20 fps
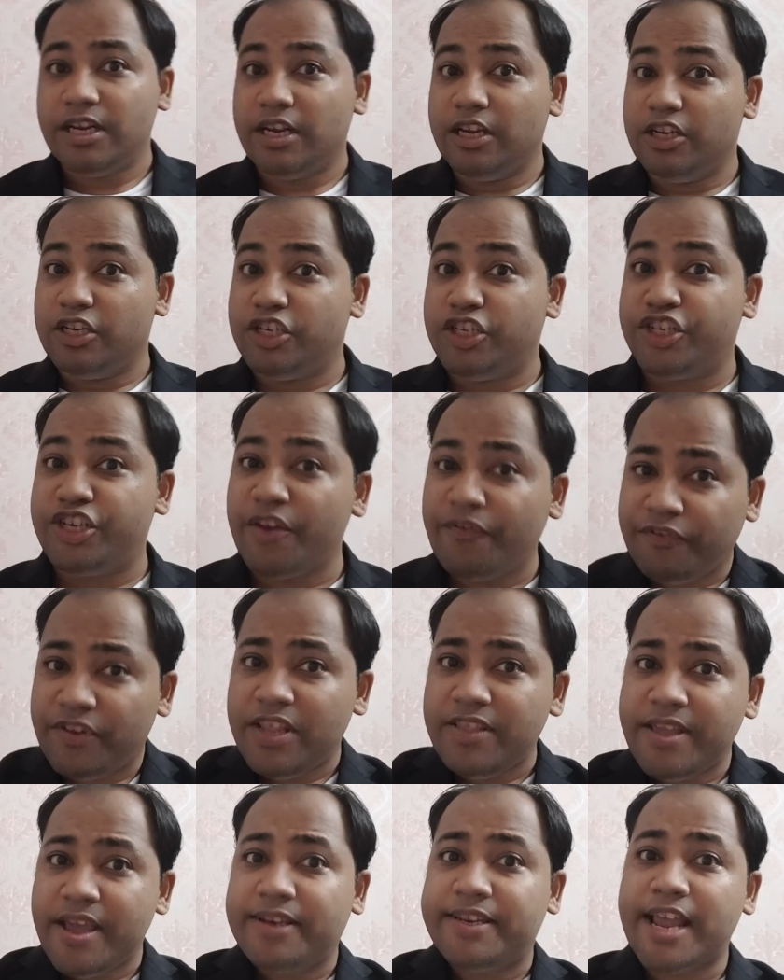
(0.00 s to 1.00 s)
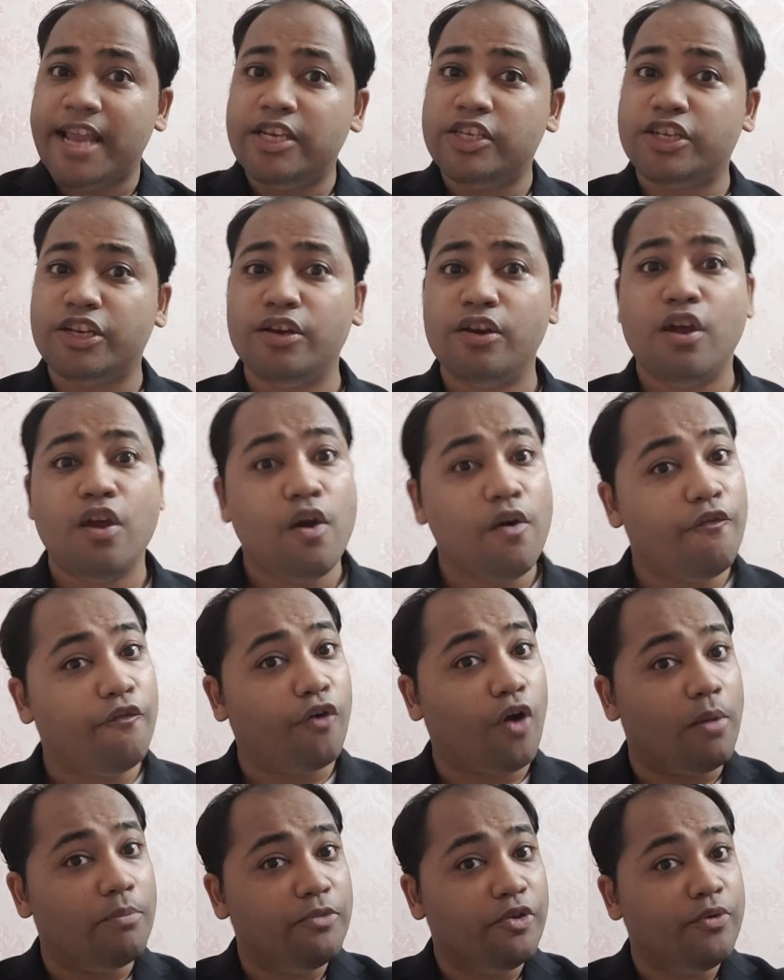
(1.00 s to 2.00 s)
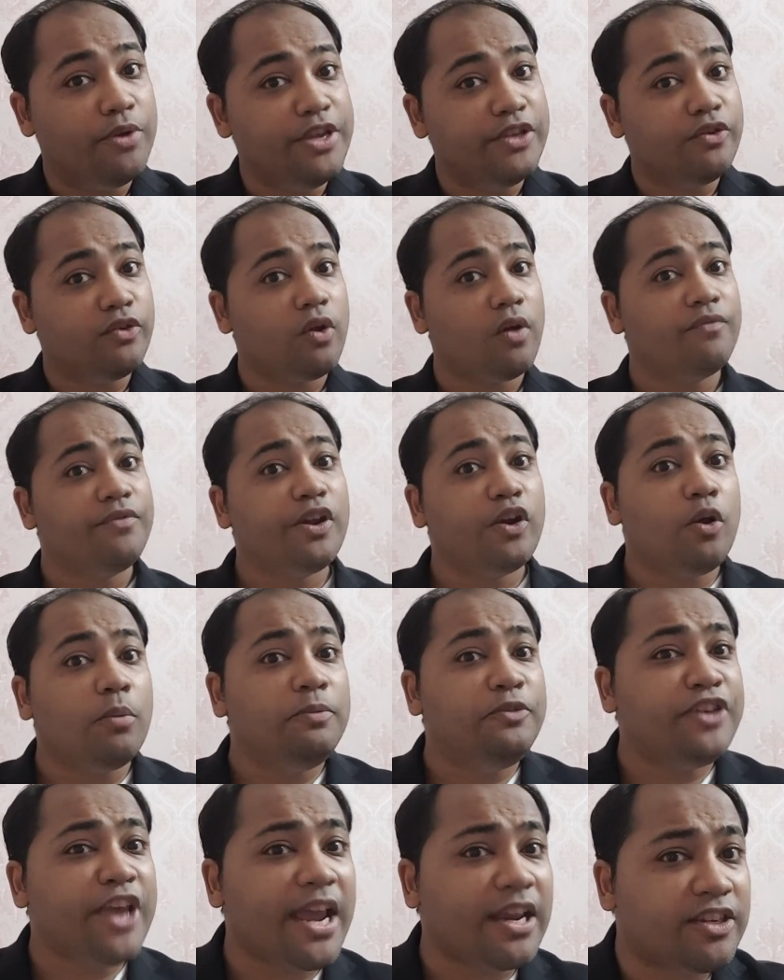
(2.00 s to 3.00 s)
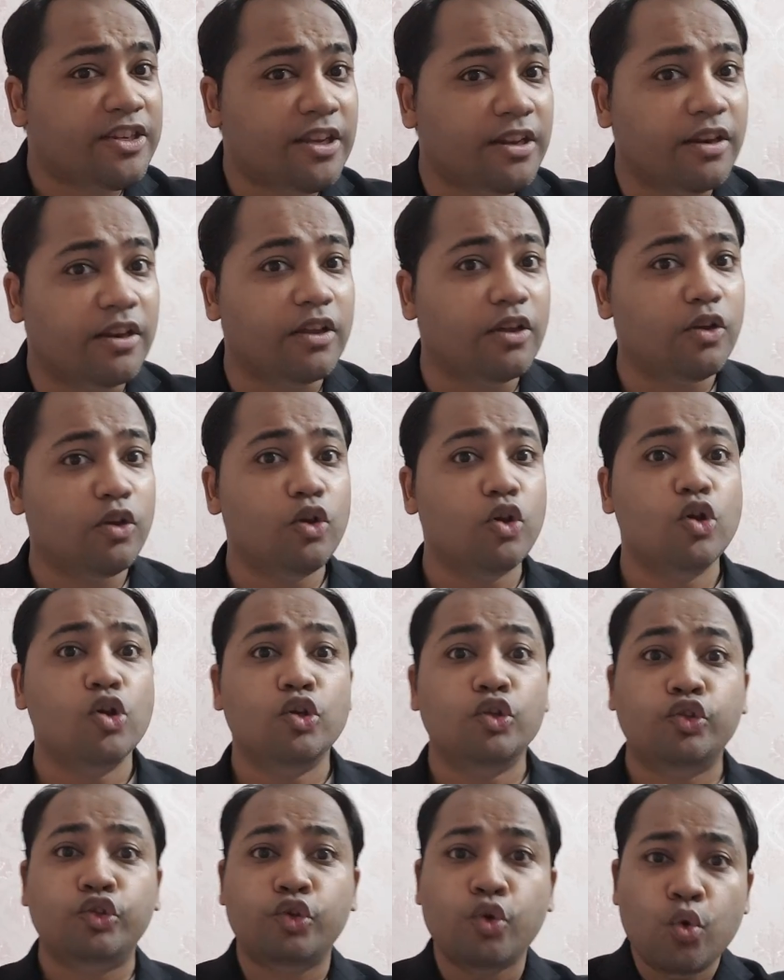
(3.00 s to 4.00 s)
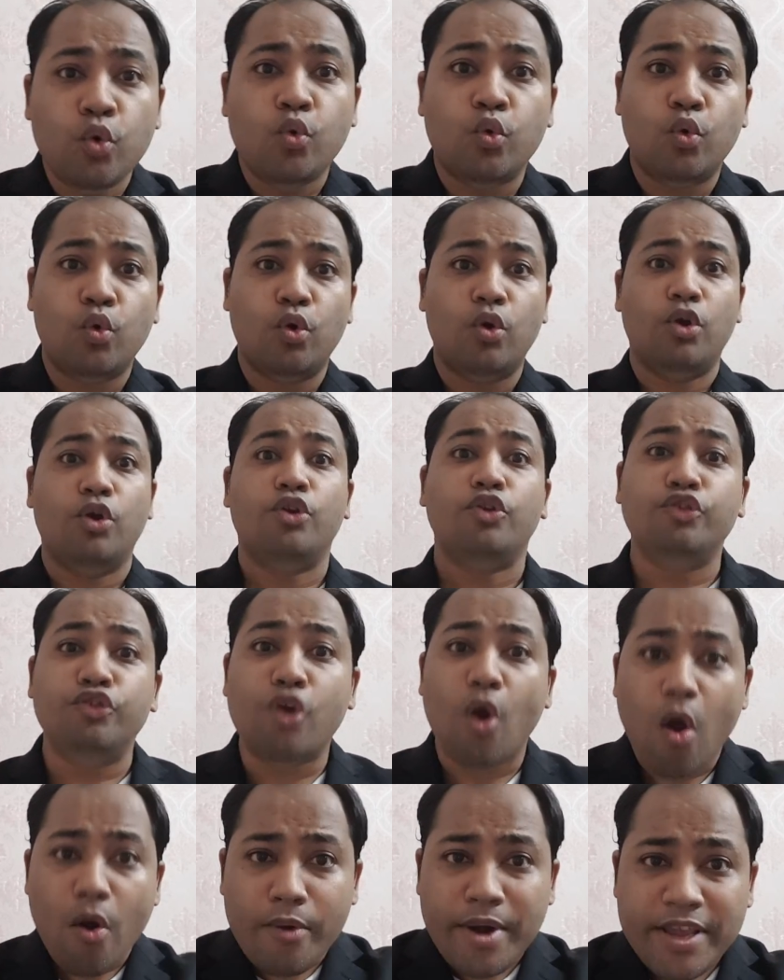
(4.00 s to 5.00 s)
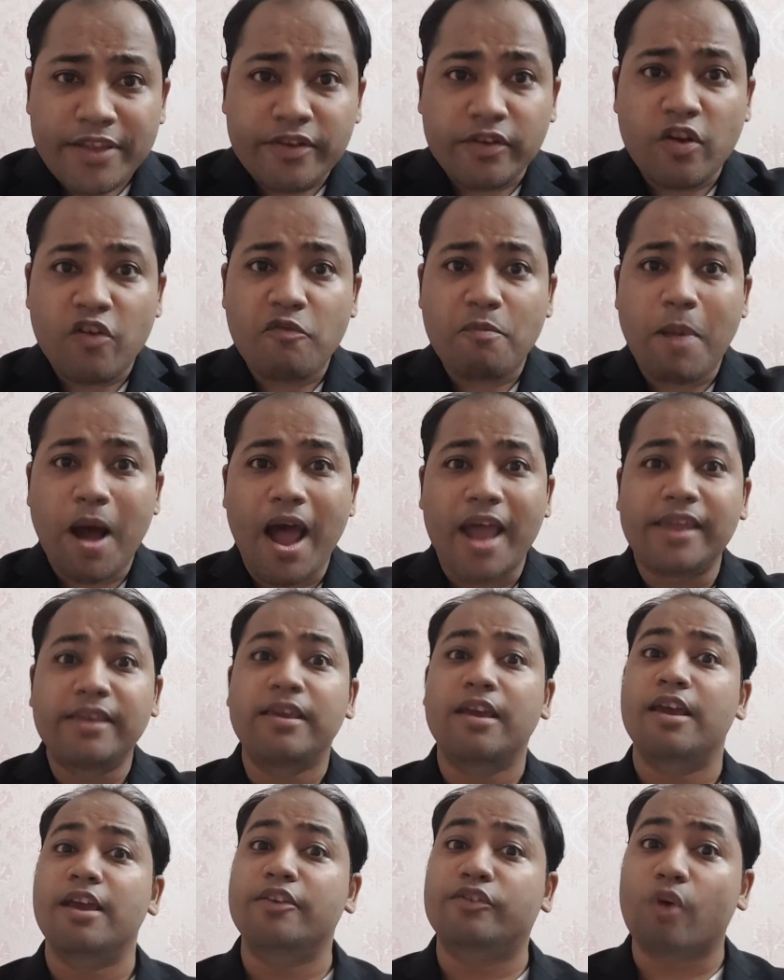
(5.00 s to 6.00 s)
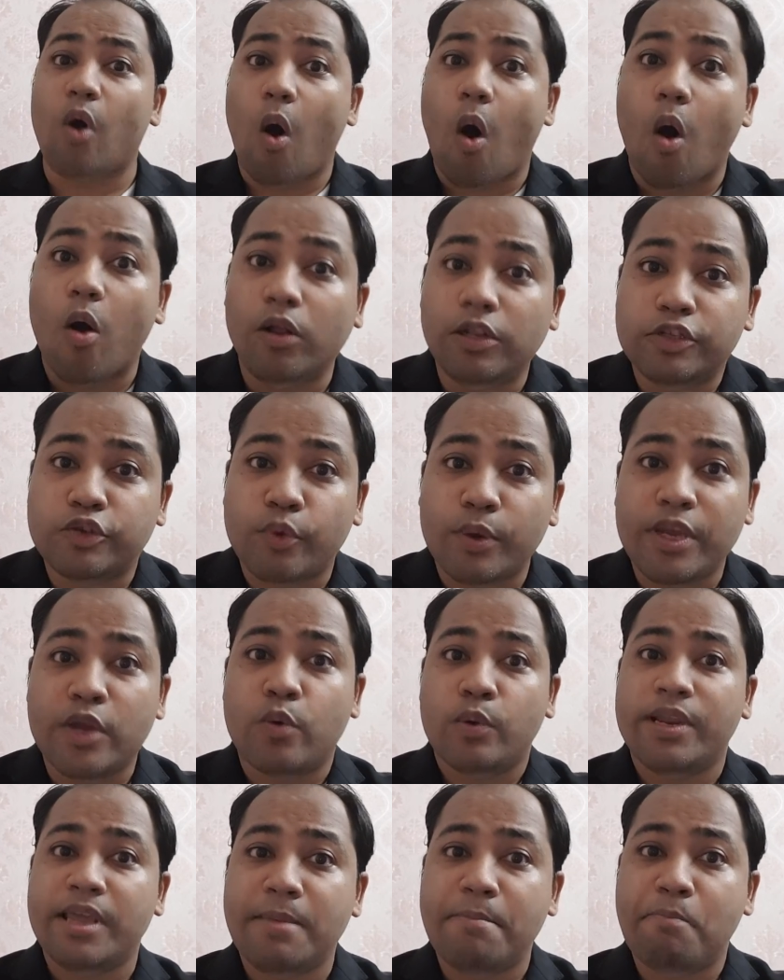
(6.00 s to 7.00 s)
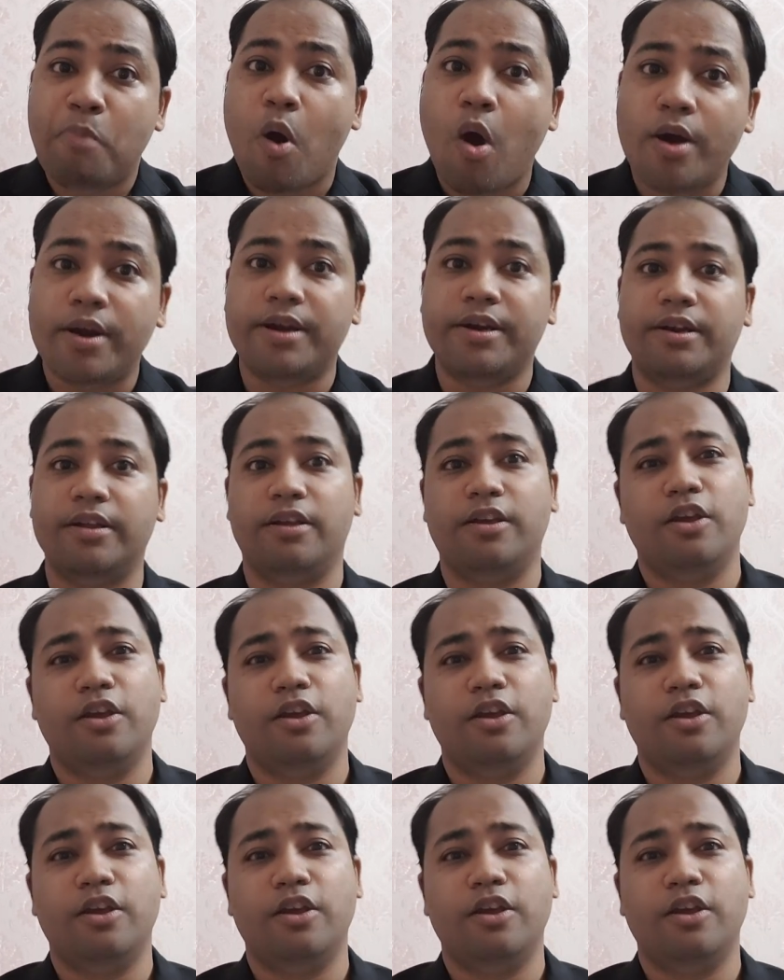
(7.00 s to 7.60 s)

Shifting the attention from the reason of their objection to your reason of buying is also equally important.